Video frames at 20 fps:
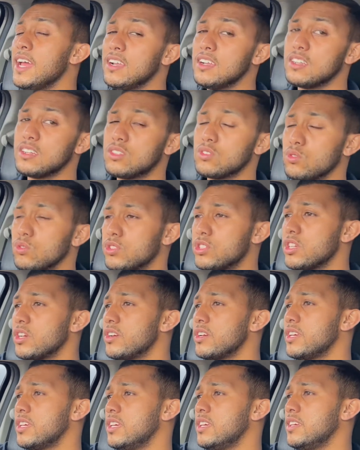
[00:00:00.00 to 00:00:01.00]
it also
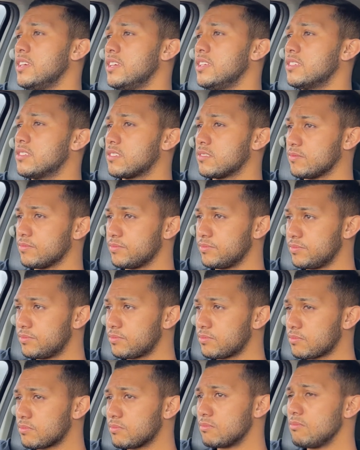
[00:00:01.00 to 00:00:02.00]
is
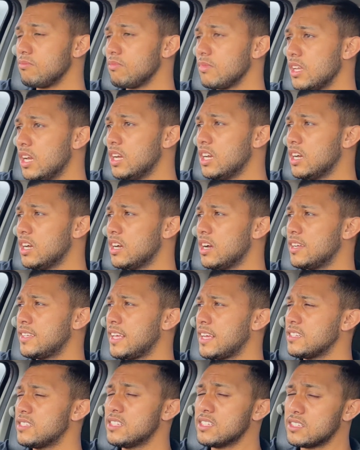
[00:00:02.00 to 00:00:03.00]
it
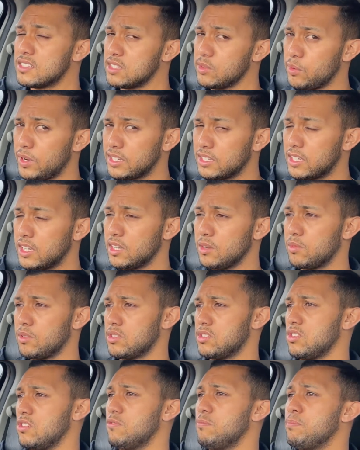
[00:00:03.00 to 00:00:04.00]
has 61
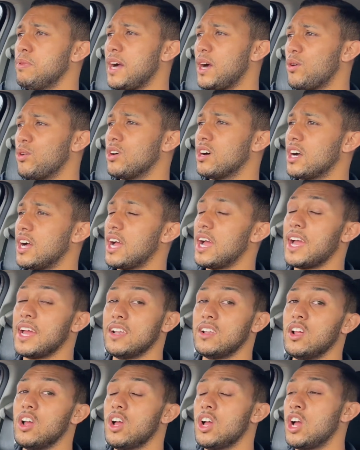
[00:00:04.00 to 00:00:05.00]
kilowatts of power
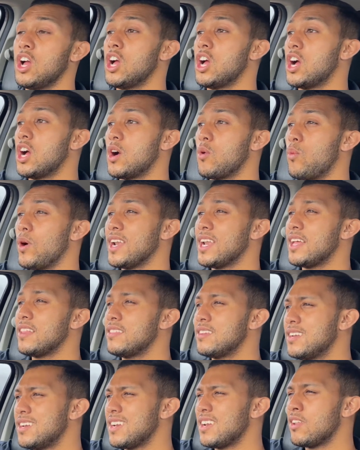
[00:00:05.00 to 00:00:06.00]
and
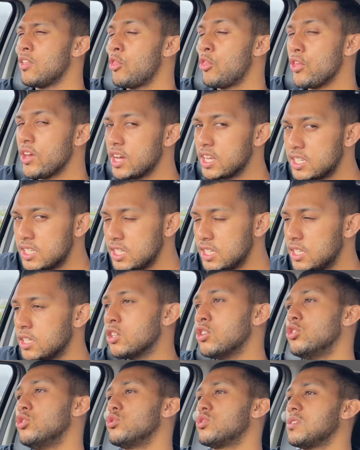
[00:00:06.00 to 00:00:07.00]
113
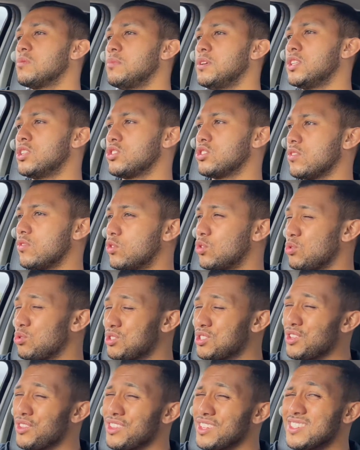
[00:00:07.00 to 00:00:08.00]
newton meters of
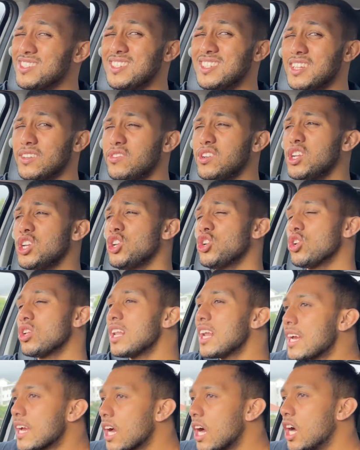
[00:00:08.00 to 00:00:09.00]
torque. So this is definitely not
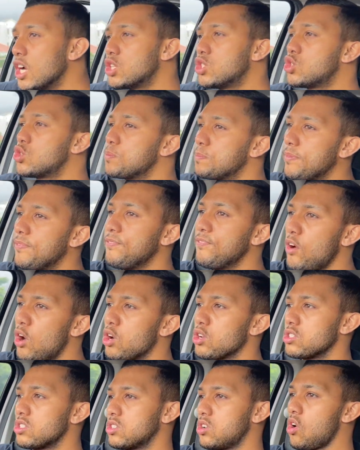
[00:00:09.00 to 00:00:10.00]
like a super
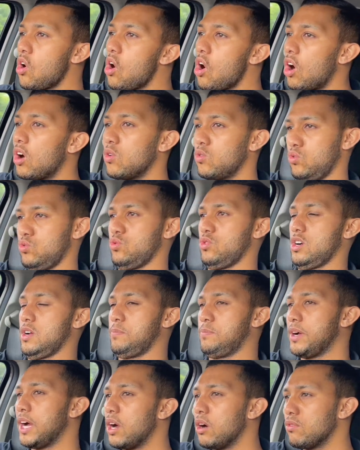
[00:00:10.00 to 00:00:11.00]
fast car or a
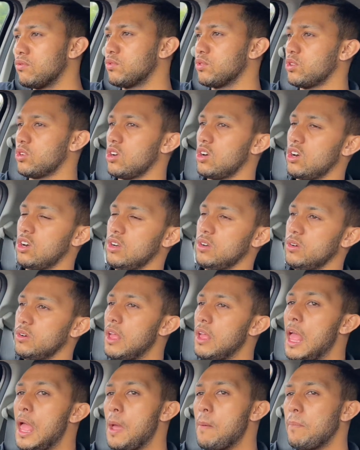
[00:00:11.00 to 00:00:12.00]
powerful car,
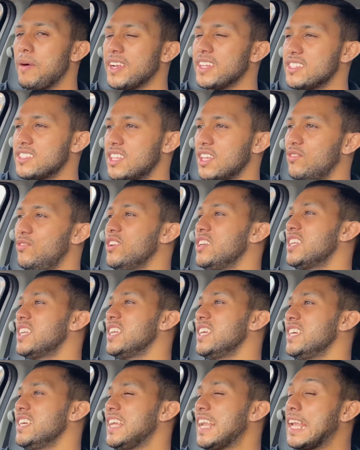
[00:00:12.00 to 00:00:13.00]
but it's
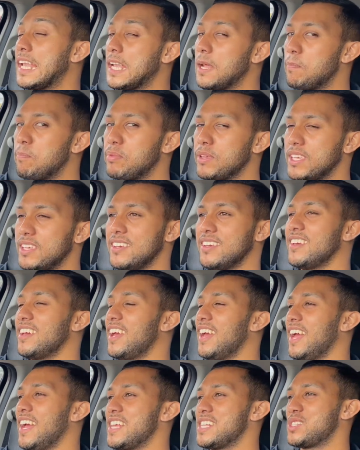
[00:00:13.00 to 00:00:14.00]
definitely nippy,
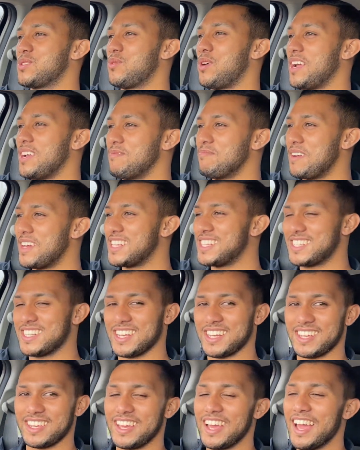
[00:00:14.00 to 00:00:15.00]
as one may
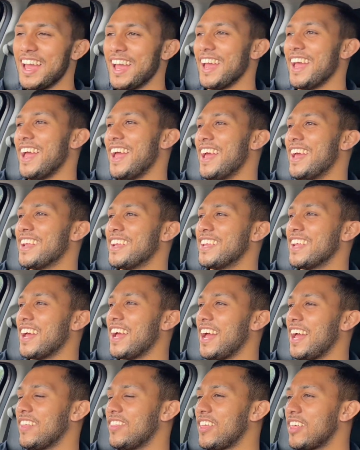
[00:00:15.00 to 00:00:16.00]
say. And
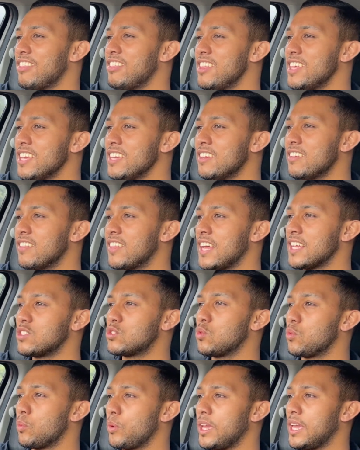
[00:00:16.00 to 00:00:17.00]
I think
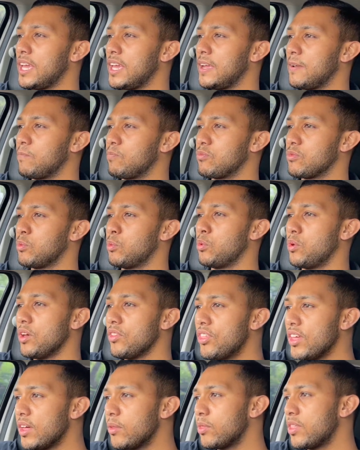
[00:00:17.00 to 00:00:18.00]
that's where
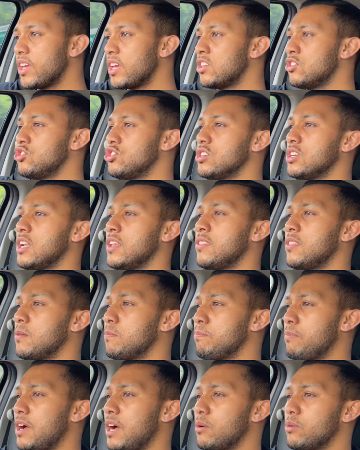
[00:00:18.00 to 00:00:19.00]
the engine and the
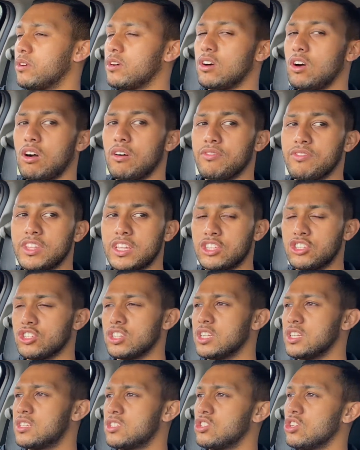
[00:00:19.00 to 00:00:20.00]
power of the
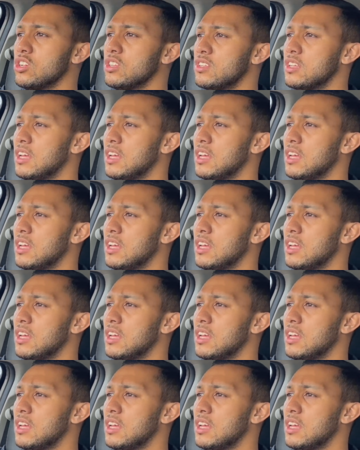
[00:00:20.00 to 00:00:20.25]
engine, it's not